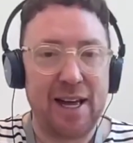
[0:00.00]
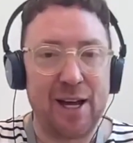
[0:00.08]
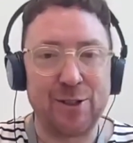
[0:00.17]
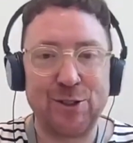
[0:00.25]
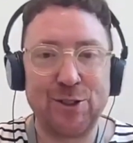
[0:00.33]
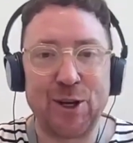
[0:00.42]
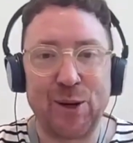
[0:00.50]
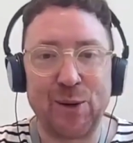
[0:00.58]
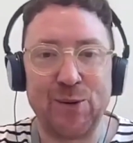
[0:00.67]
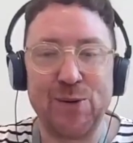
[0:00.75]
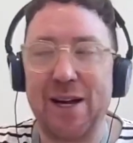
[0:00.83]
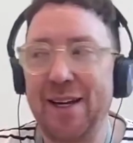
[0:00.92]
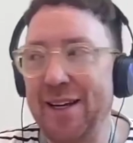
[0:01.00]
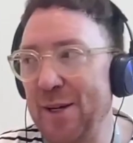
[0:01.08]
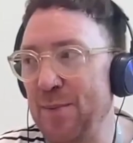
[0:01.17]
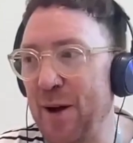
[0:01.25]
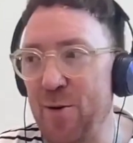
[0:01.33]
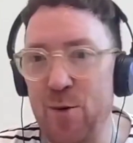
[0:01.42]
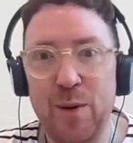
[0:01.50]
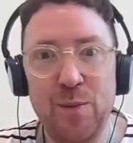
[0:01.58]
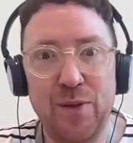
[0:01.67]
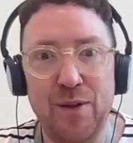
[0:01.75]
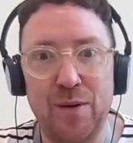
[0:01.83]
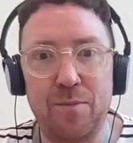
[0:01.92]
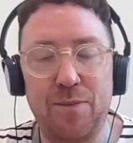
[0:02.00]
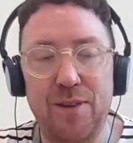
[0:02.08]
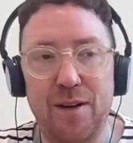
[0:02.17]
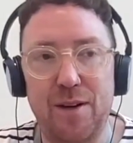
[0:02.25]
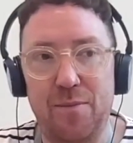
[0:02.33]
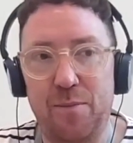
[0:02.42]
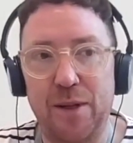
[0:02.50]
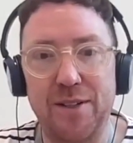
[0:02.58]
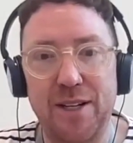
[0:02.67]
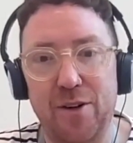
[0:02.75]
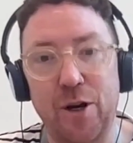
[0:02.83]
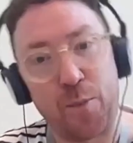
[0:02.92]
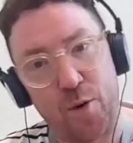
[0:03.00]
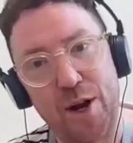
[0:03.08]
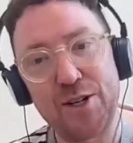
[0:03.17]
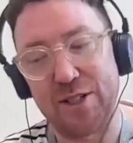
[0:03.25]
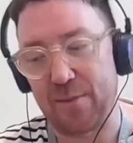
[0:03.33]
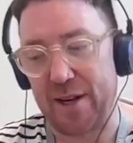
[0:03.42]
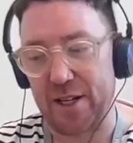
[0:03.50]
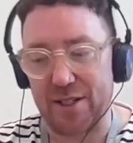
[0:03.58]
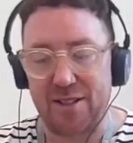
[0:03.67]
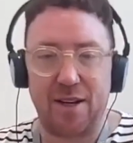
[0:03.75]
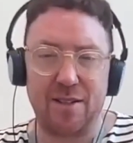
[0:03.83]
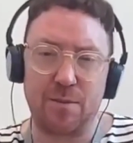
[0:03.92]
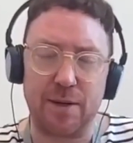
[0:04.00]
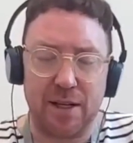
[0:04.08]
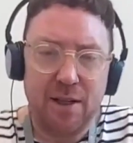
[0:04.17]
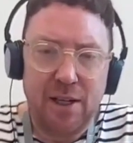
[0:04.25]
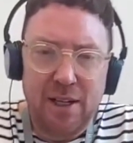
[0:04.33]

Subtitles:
And so I remember the building and operations manager saying to me,